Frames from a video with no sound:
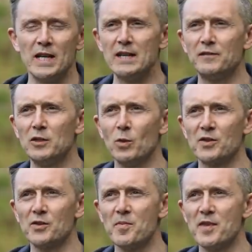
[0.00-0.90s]
if you want
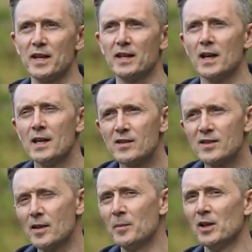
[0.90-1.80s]
something
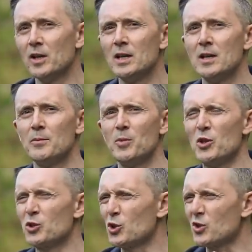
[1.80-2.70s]
similar but
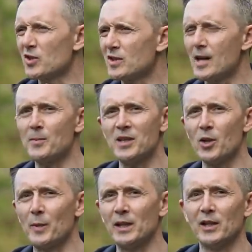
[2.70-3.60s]
that just steps it
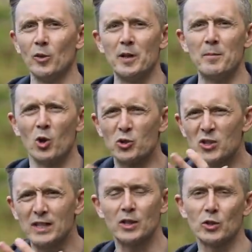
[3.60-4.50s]
up a little bit more,
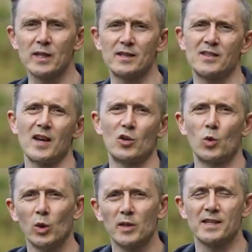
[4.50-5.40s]
just increases that
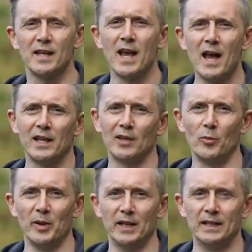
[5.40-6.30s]
quality a little
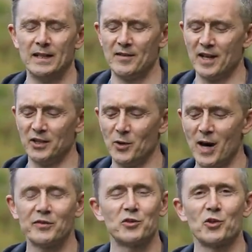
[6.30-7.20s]
bit, then you
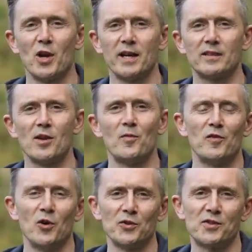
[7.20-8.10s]
have to try Tom
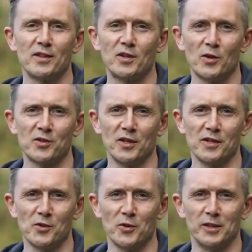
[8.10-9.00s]
Ford's Costa
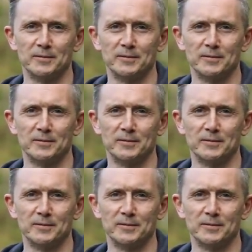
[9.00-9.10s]
Azzurra.